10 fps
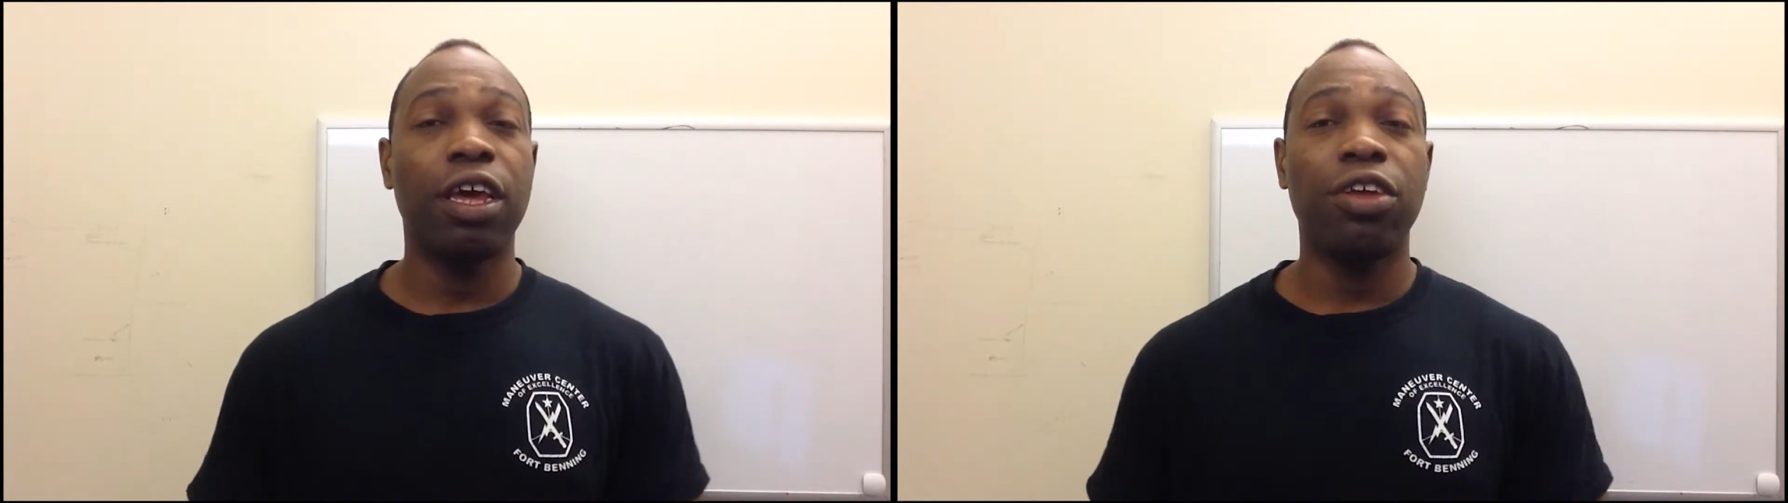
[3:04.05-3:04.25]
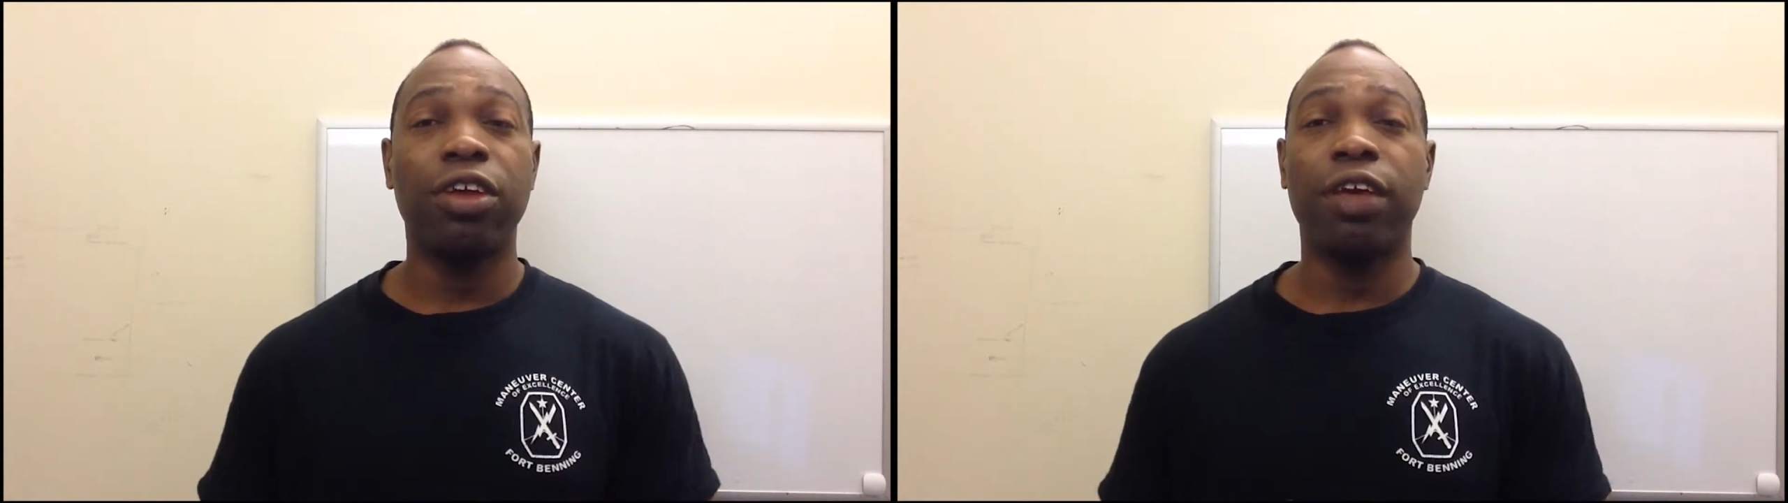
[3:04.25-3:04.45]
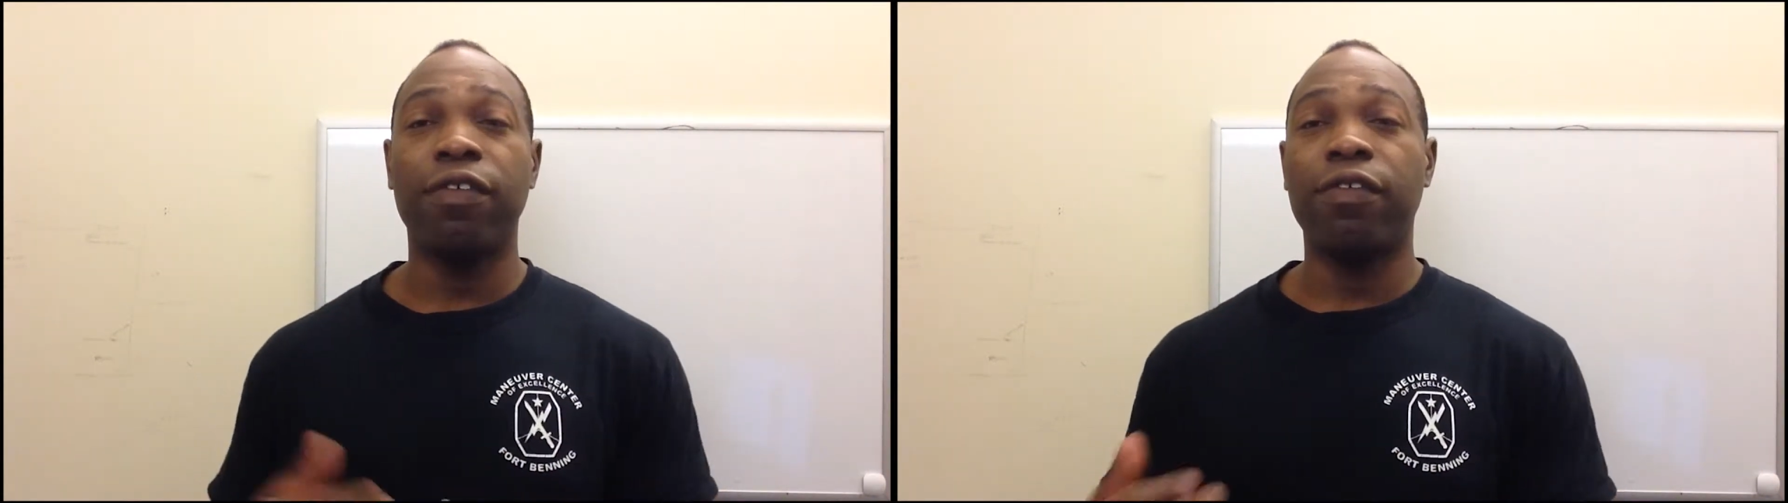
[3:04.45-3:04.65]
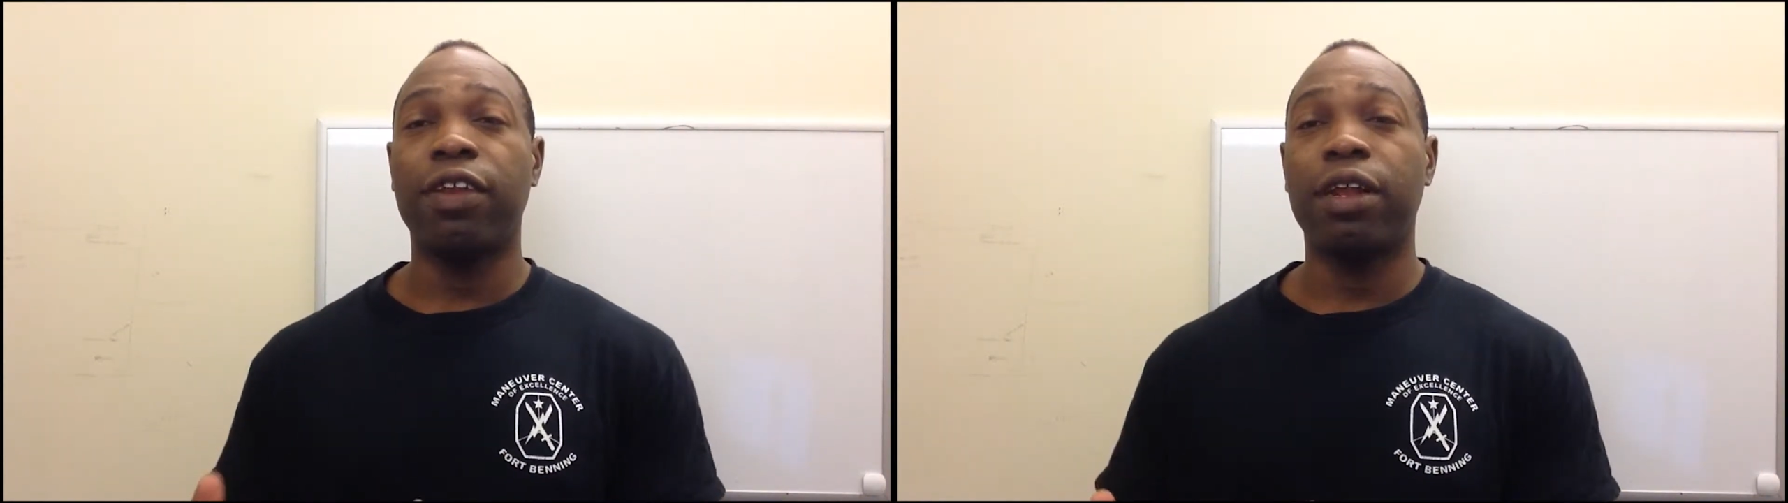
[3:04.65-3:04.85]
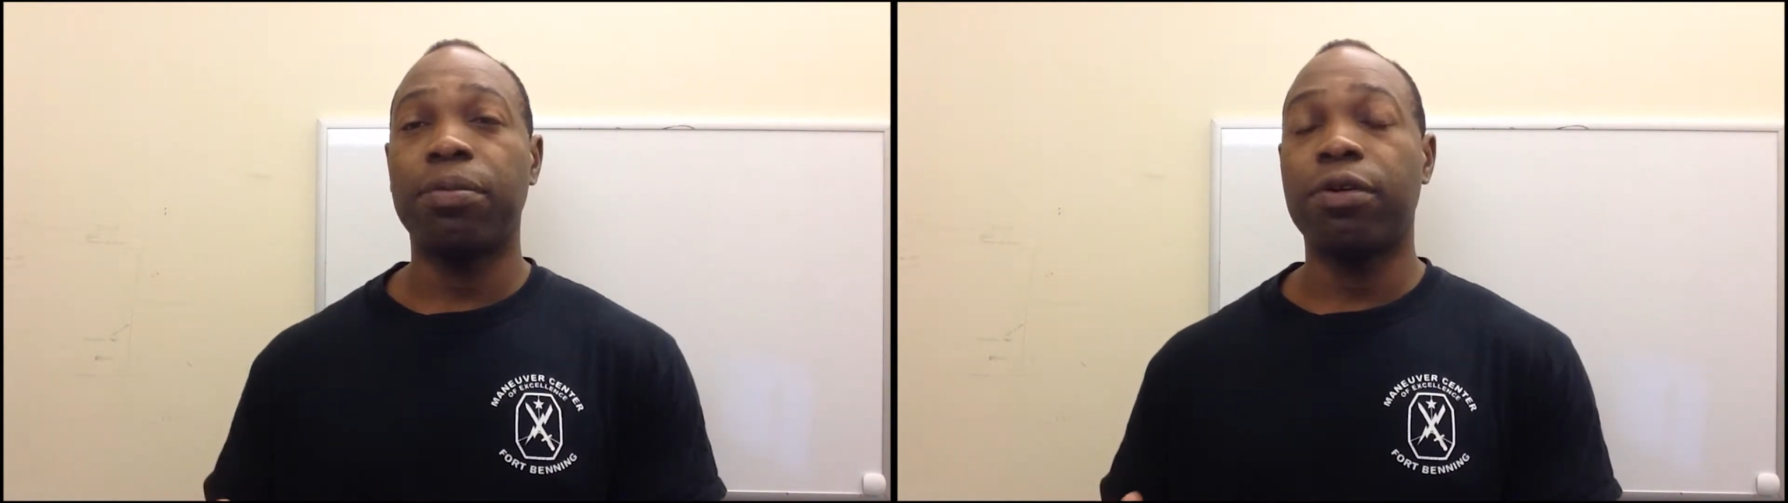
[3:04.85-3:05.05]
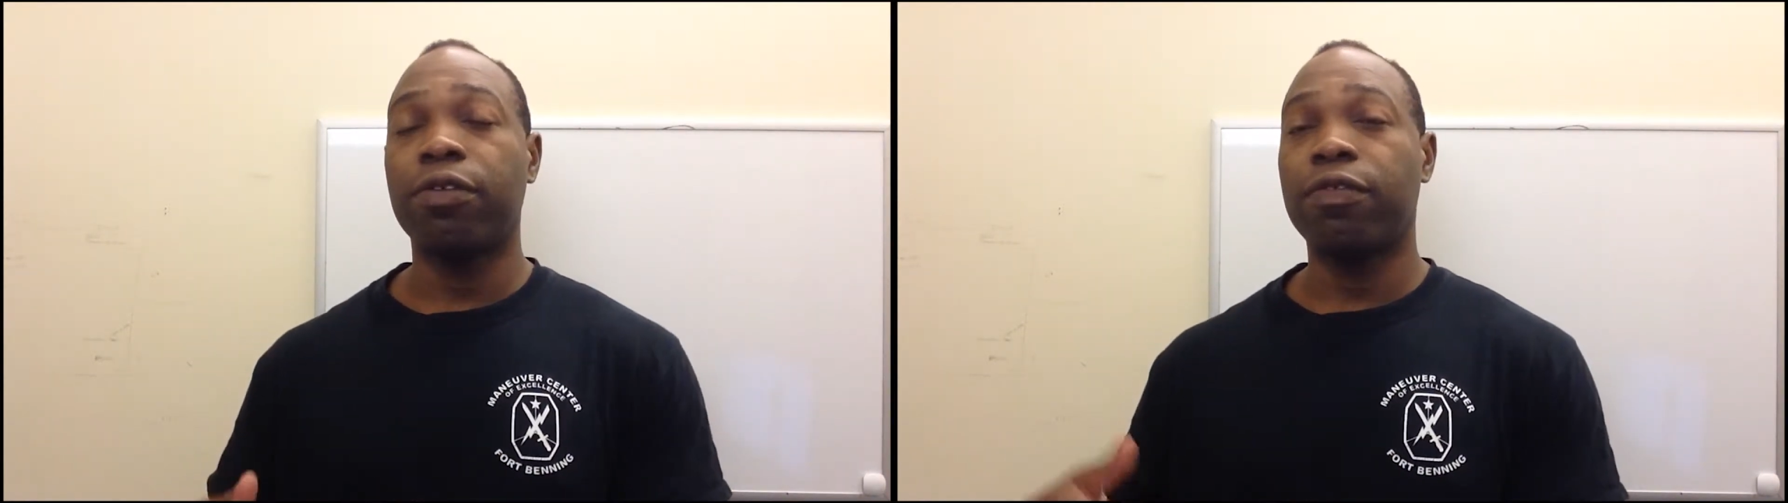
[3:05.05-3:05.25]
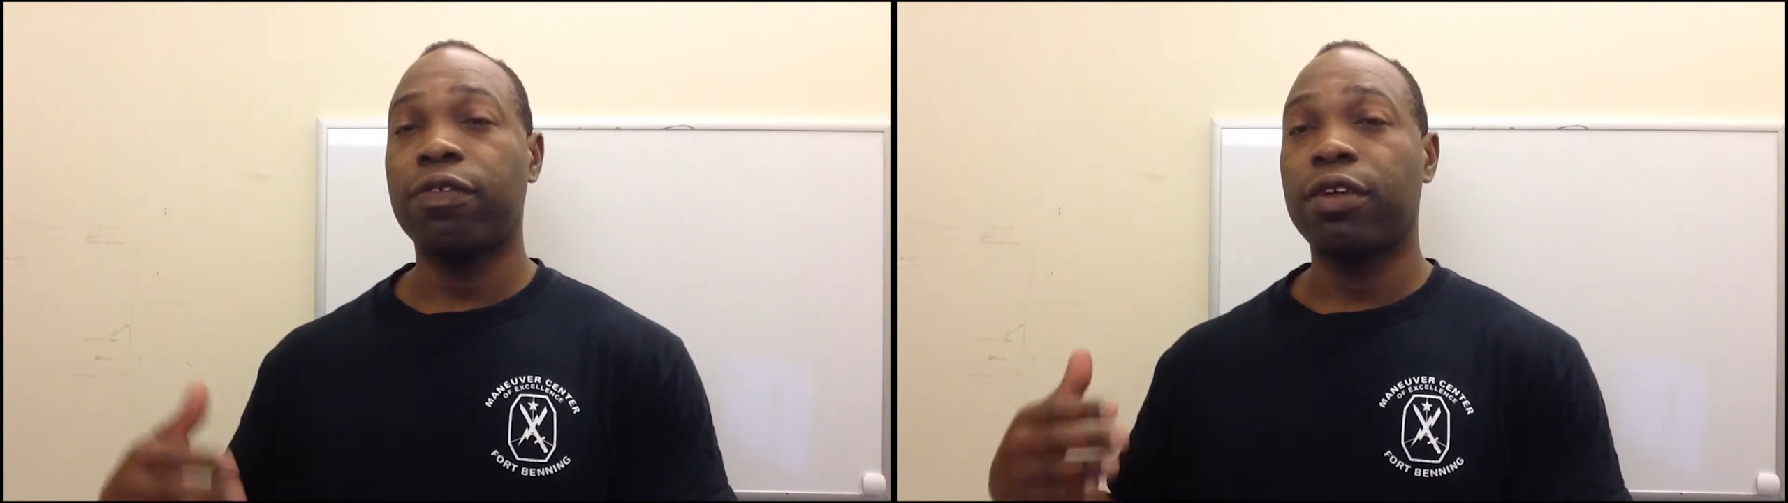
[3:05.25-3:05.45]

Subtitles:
you can have an infinite number of